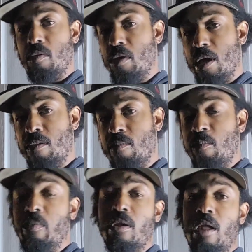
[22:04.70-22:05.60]
got to
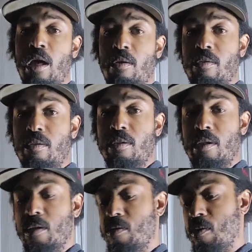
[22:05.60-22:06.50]
put it down.
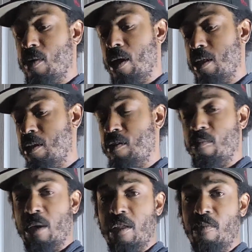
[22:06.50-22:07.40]
It's okay. That
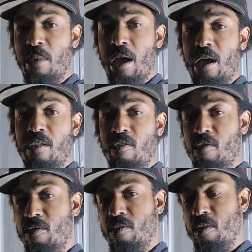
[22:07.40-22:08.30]
doesn't mean it's bad. It
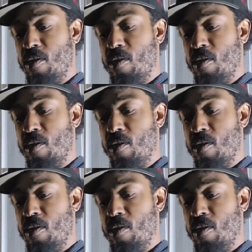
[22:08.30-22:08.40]
just